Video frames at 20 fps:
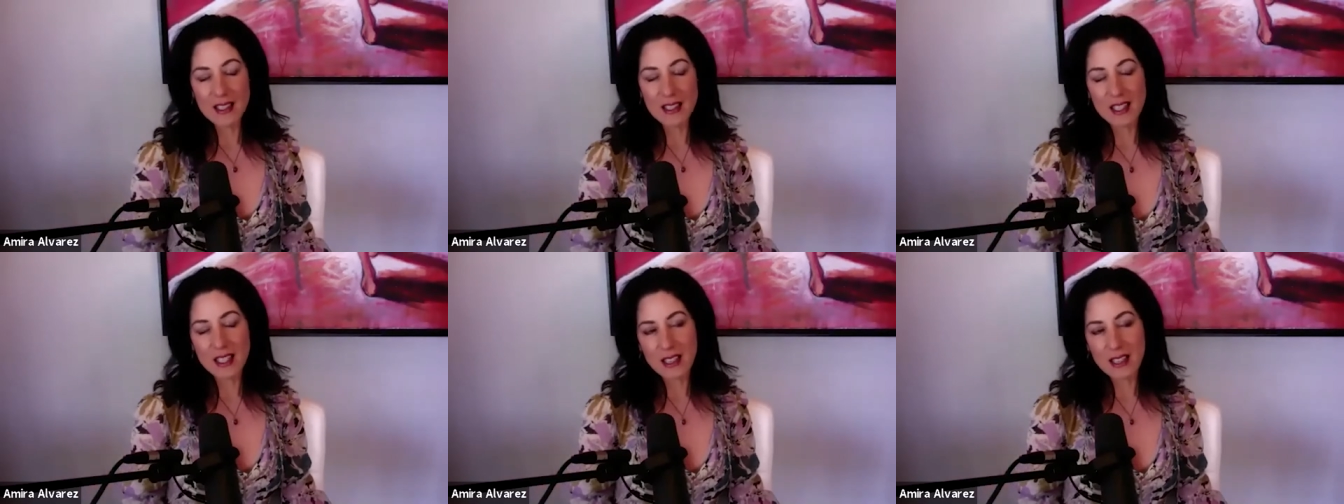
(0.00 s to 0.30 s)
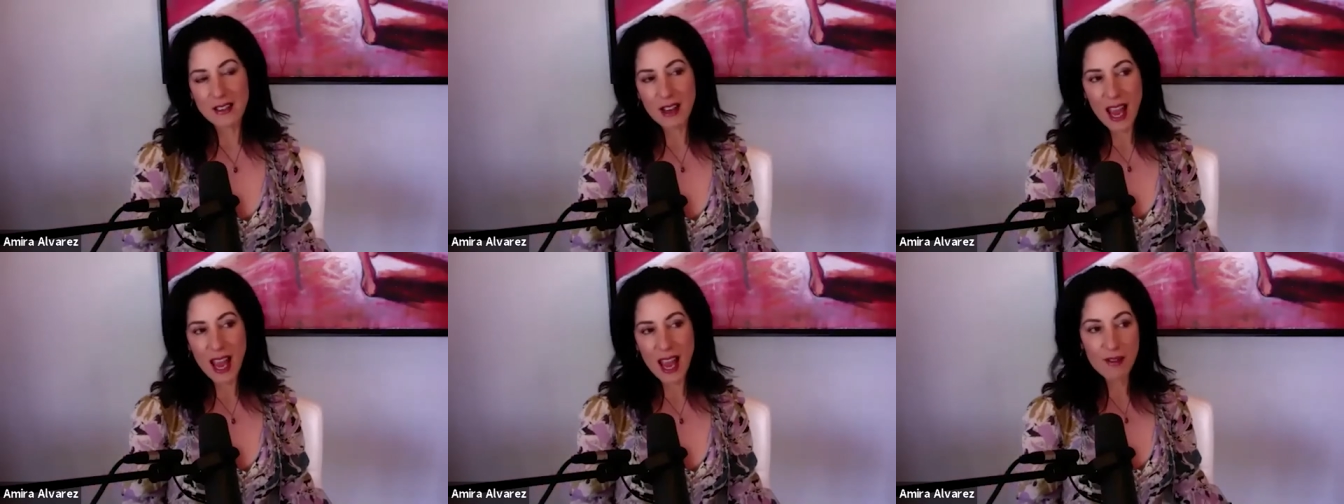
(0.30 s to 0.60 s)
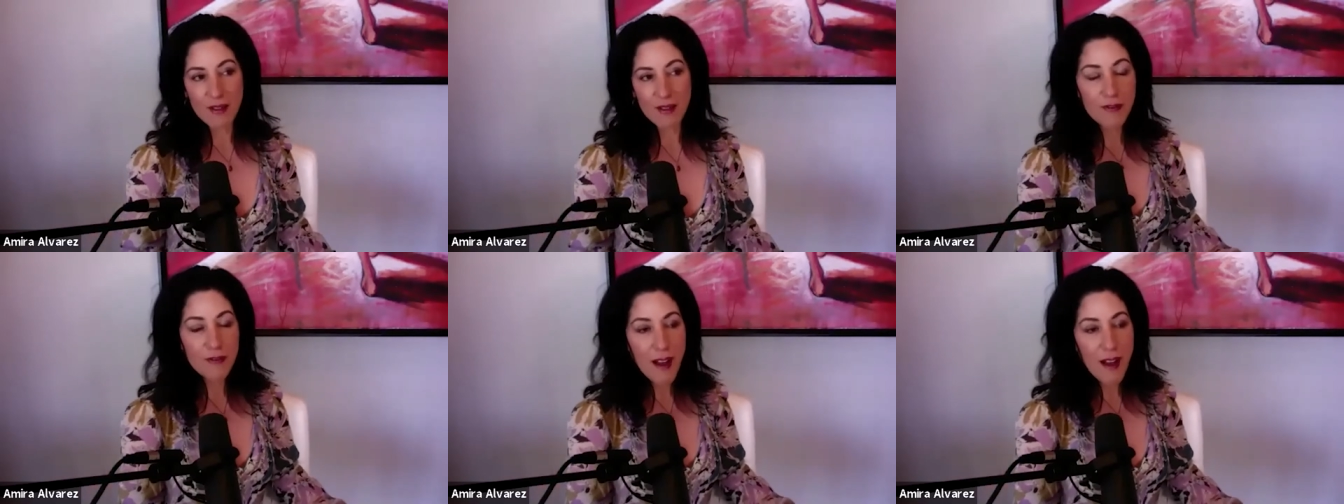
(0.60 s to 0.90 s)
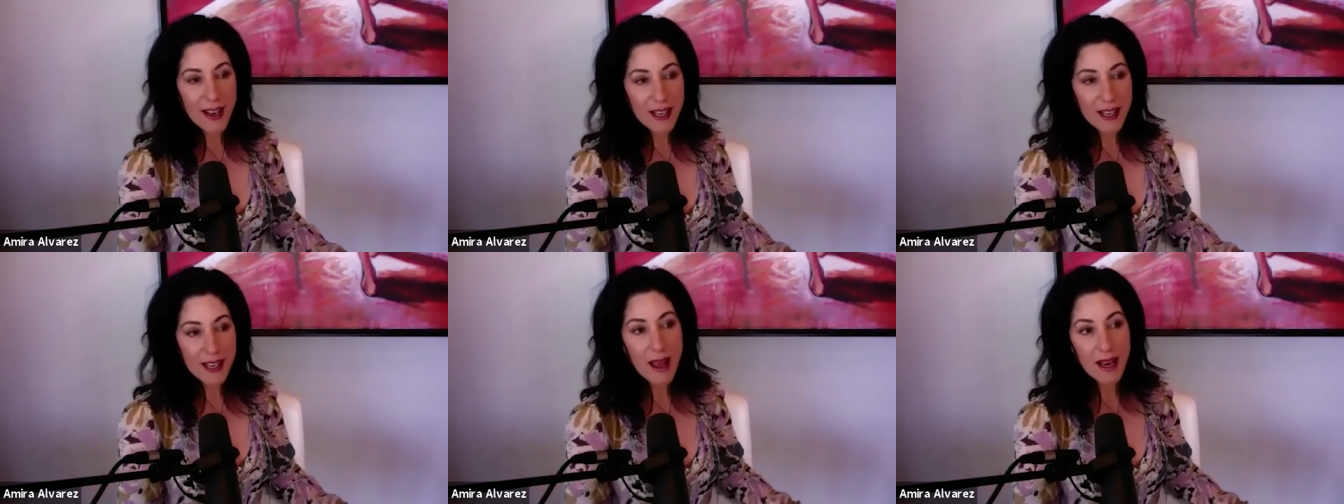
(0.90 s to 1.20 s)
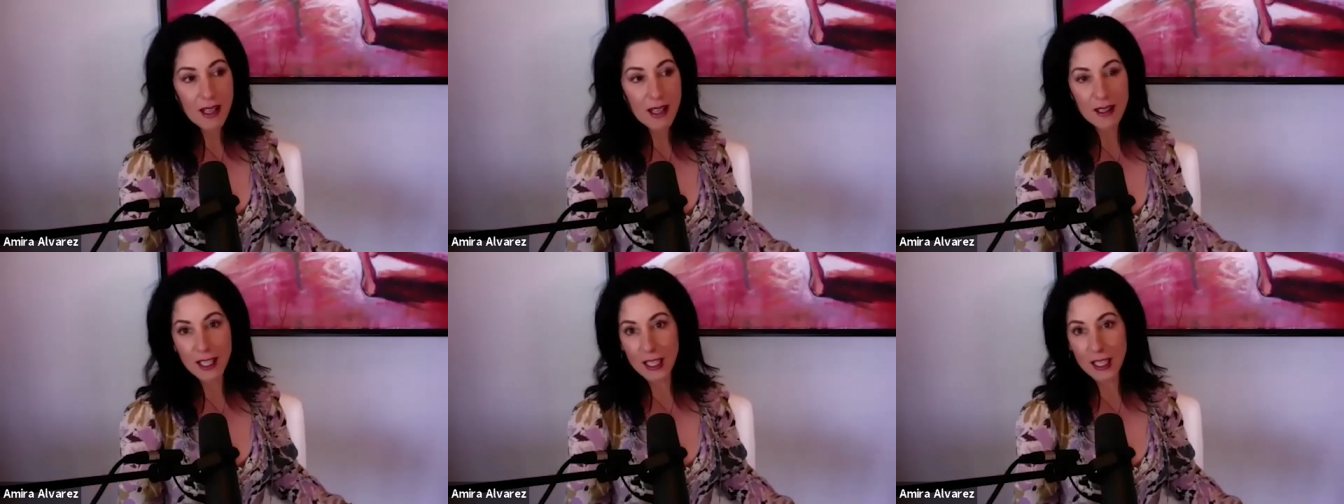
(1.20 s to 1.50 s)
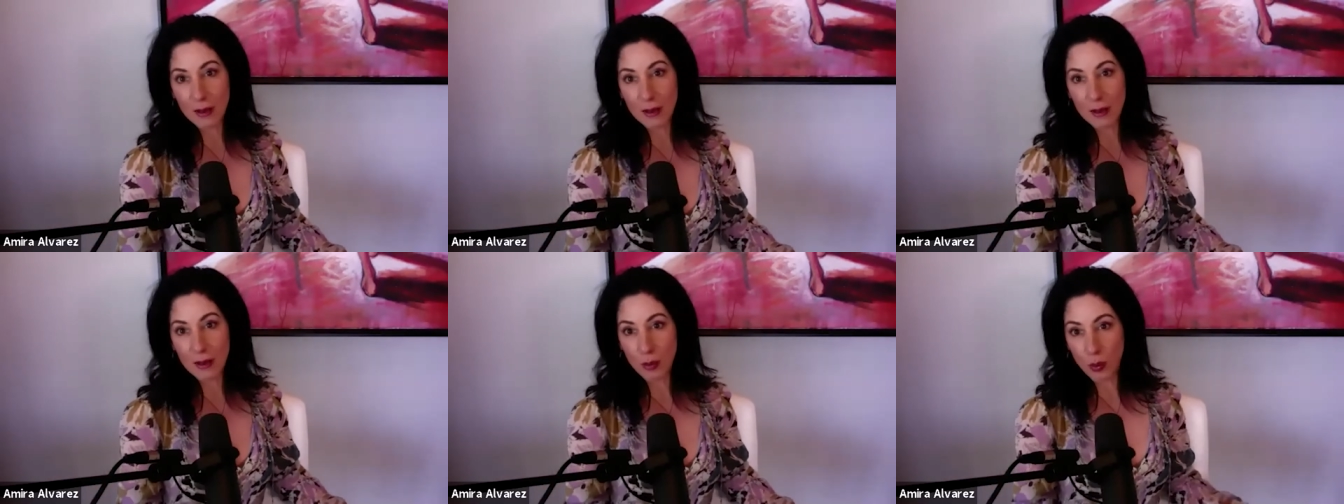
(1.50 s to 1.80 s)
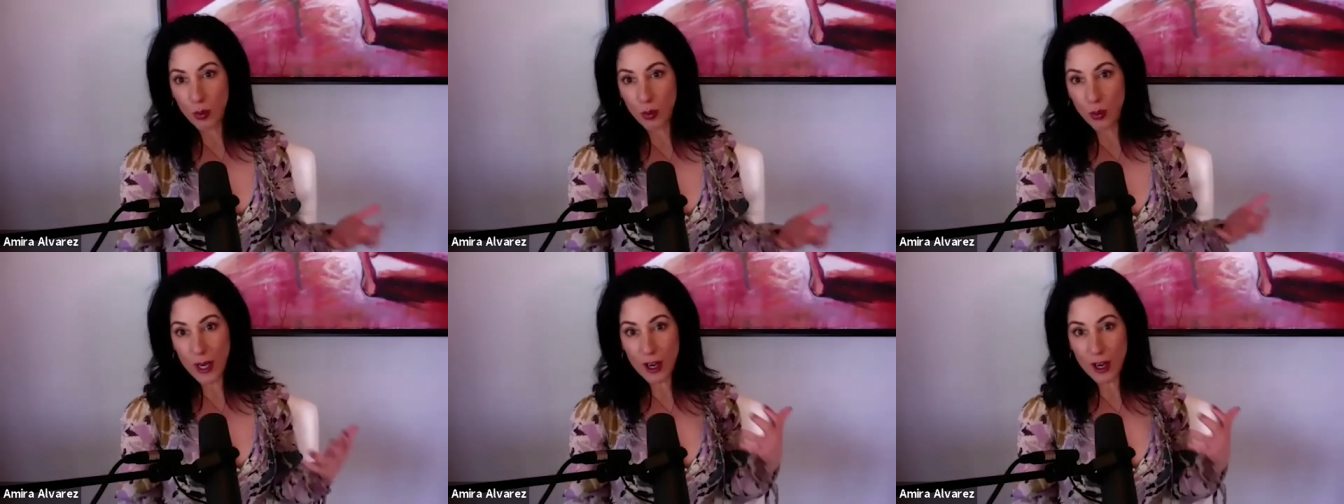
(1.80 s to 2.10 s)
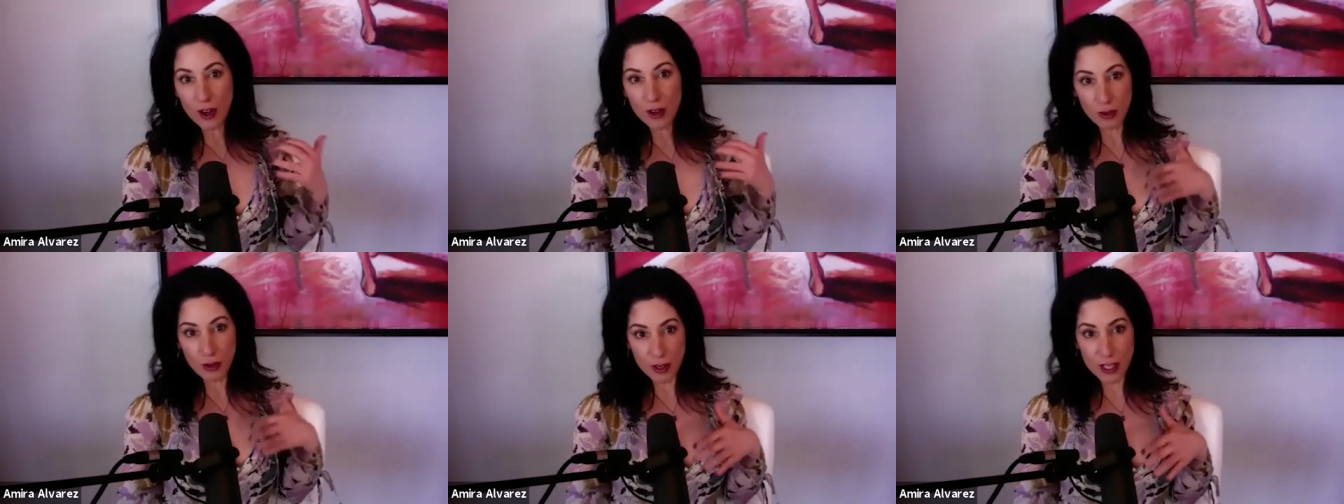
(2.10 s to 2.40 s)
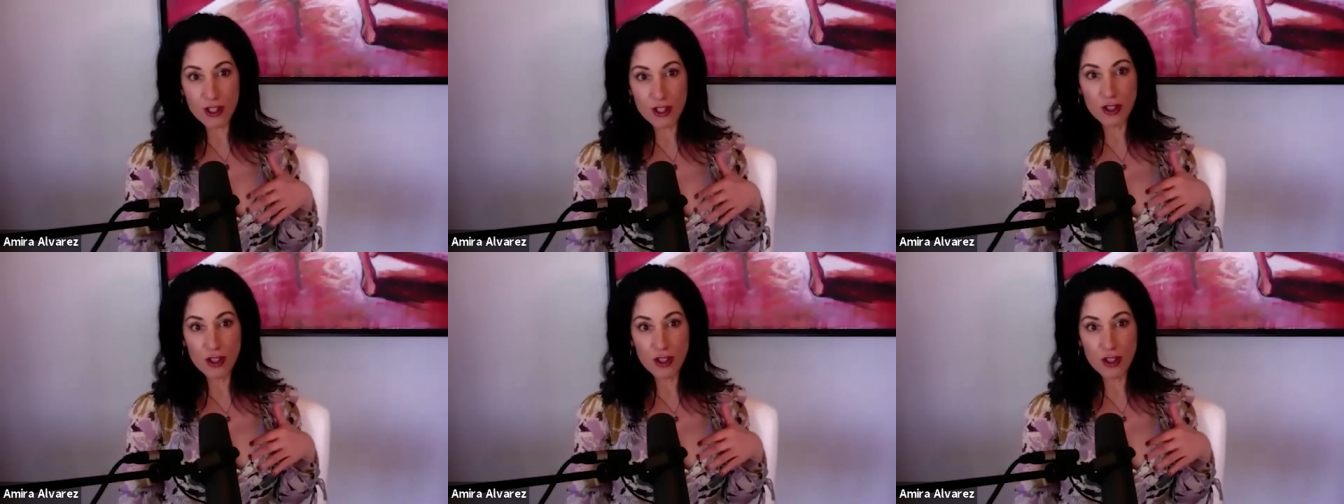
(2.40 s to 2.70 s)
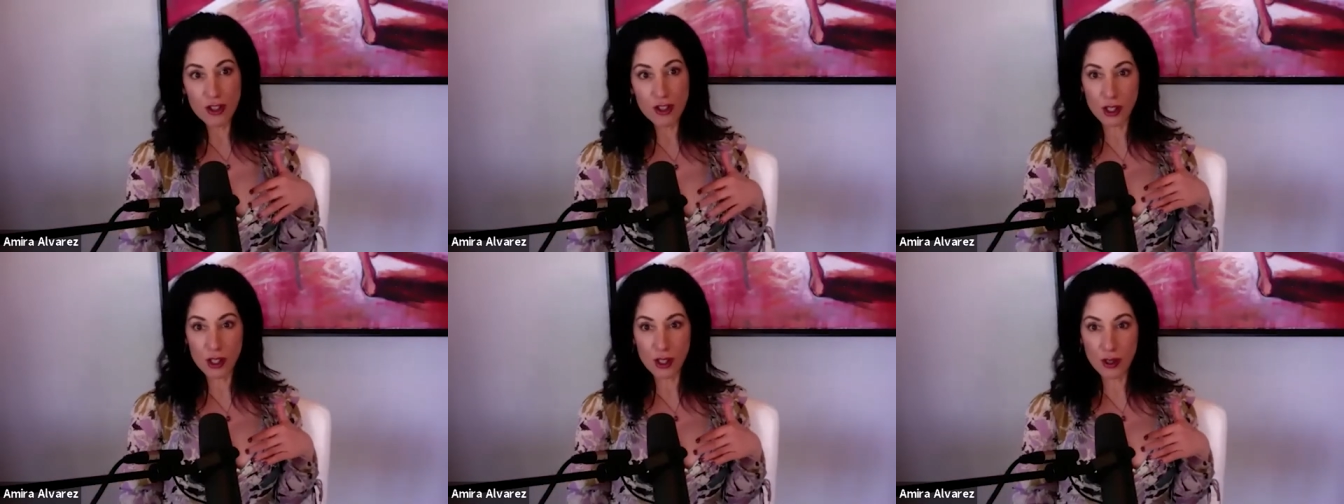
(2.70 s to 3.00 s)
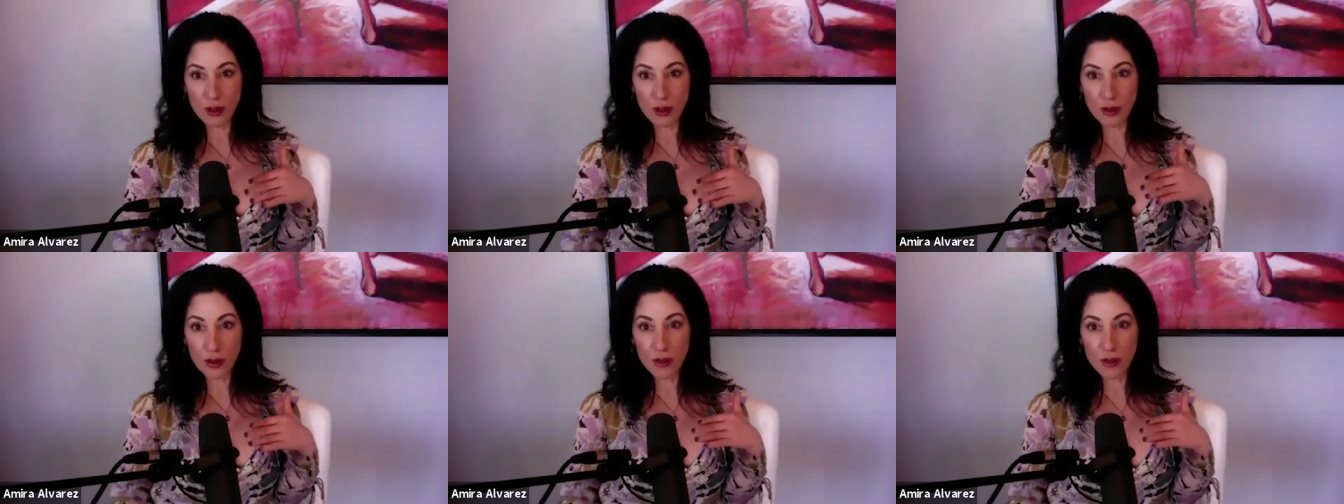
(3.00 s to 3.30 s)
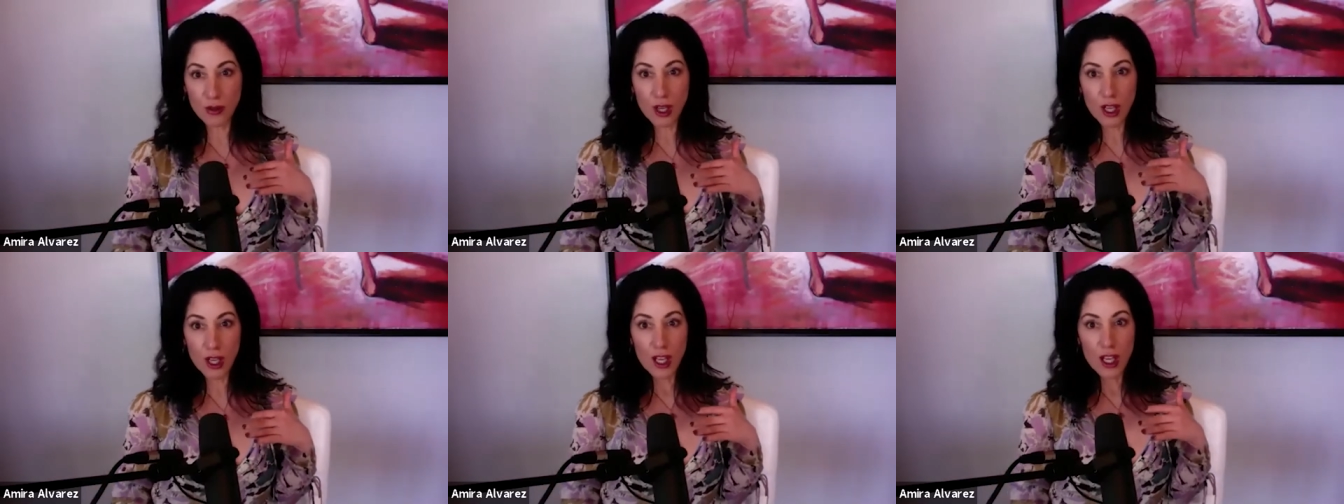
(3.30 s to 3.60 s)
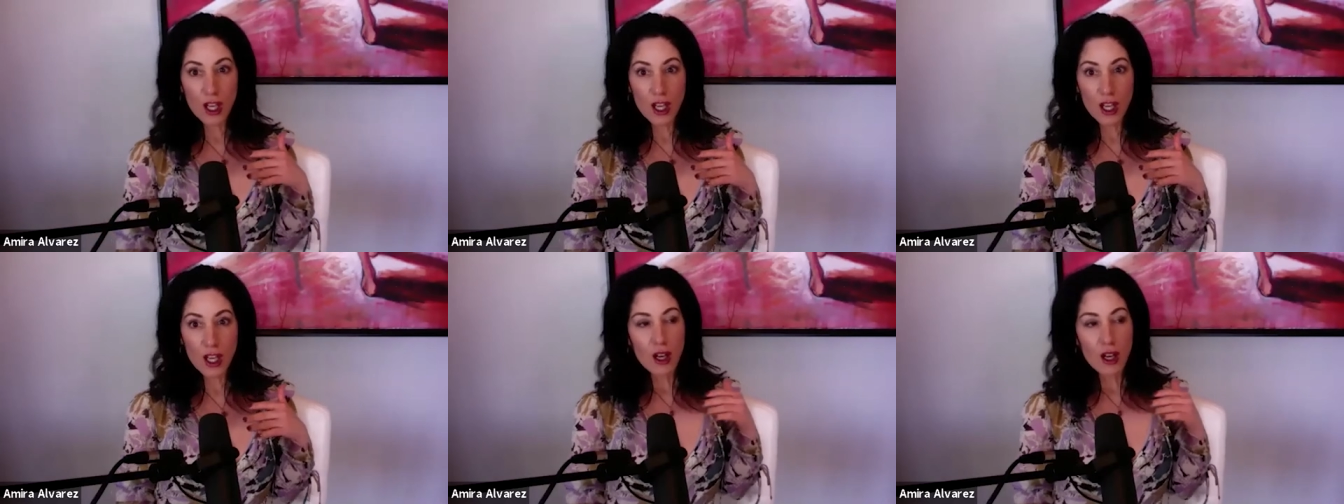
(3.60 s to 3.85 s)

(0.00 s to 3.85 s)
And, and fundamentally, we are creatures who